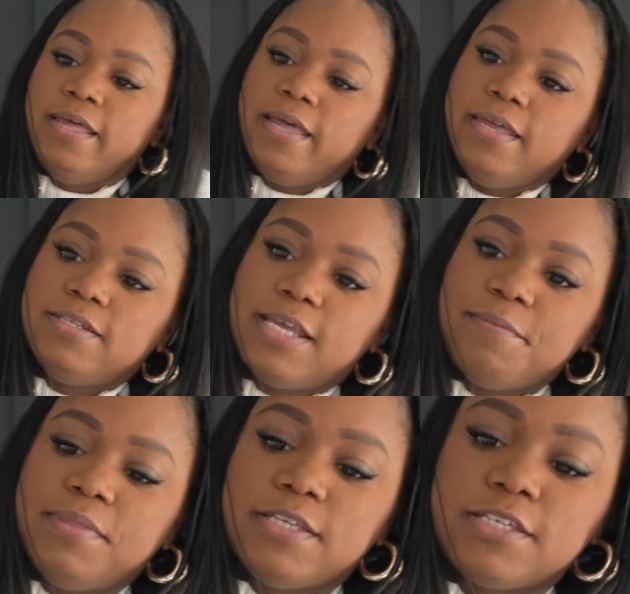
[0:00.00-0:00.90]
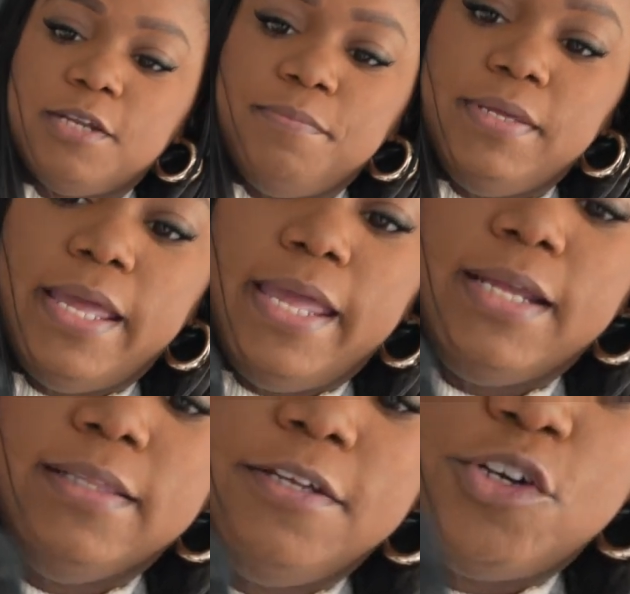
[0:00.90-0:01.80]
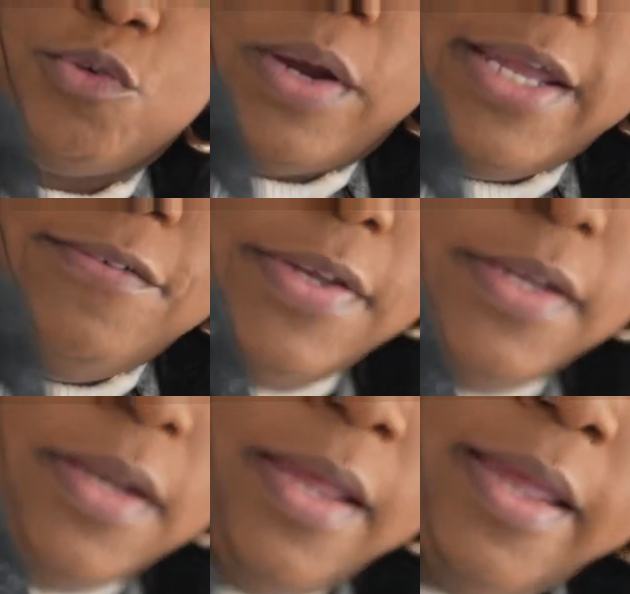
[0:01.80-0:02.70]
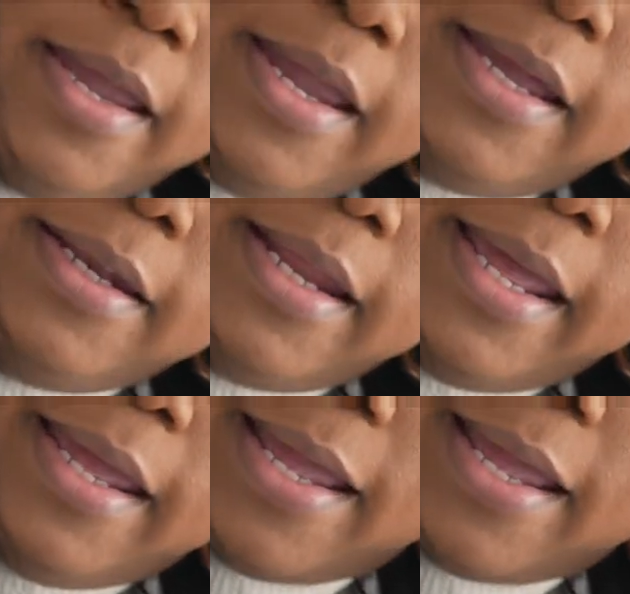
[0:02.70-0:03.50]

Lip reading: And the same thing is gonna be a glittered raven and a